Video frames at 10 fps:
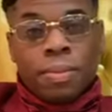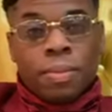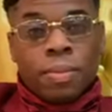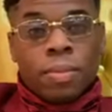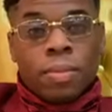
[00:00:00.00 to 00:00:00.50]

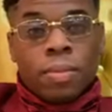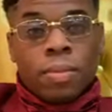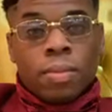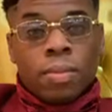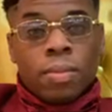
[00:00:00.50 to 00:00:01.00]

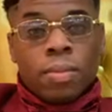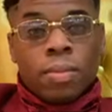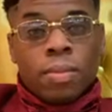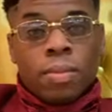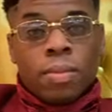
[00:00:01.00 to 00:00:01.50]

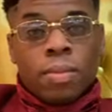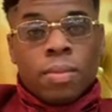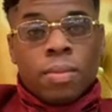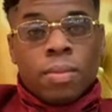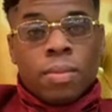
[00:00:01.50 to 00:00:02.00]

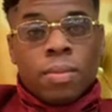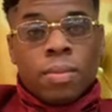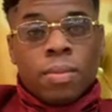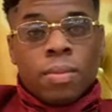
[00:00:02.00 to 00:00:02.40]
(no one is talking)